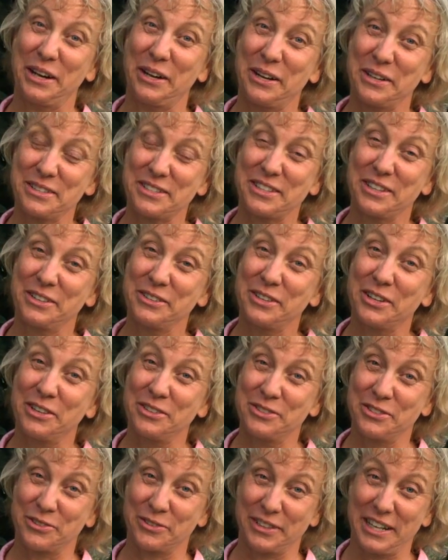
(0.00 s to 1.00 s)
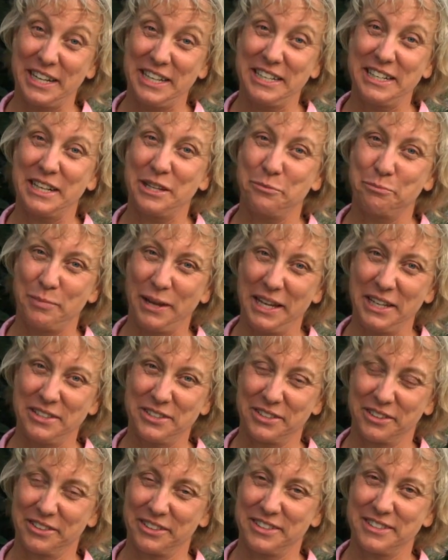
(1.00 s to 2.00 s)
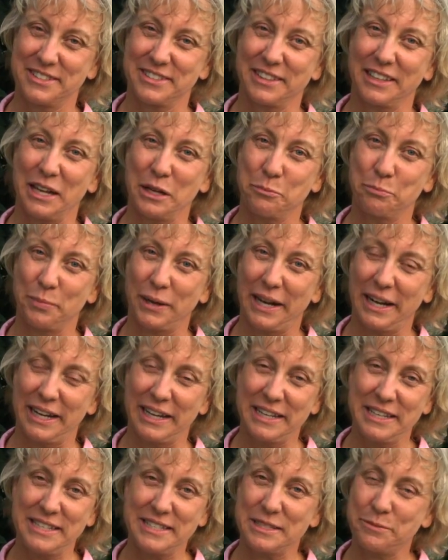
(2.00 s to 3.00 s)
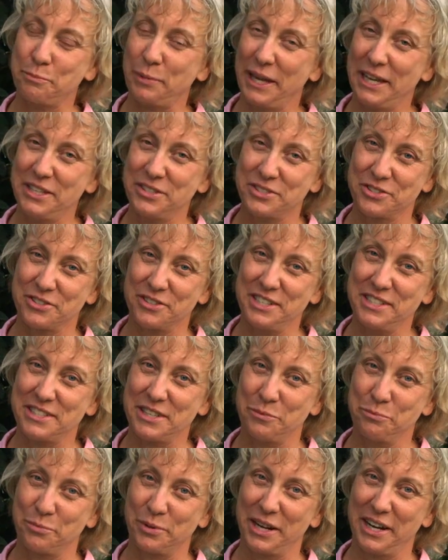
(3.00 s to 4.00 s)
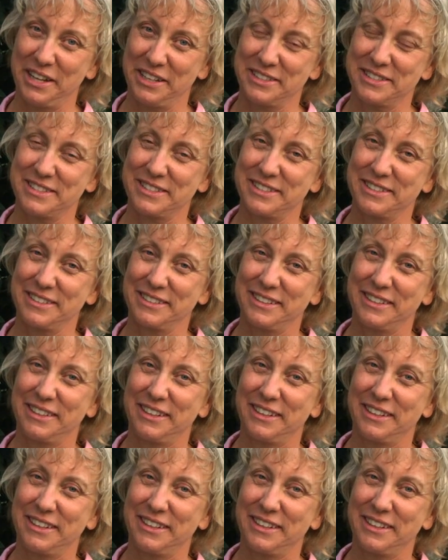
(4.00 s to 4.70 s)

also goes great in baked goods like pies, pastries, and breads.